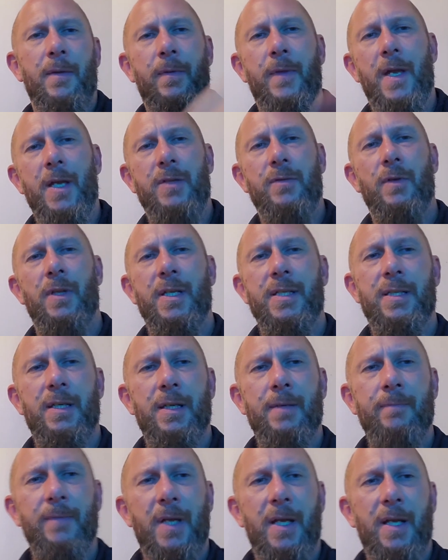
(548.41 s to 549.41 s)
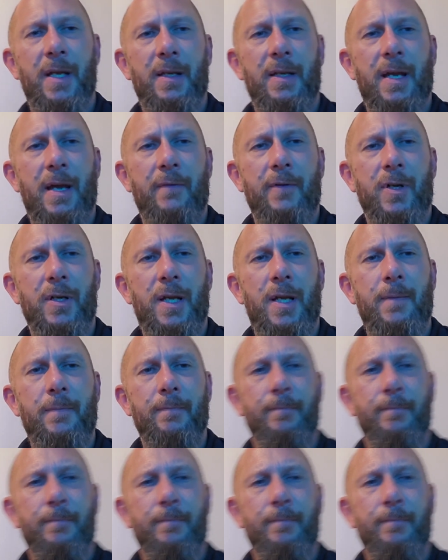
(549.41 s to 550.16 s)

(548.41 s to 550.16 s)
Thanks for listening, and have a good day.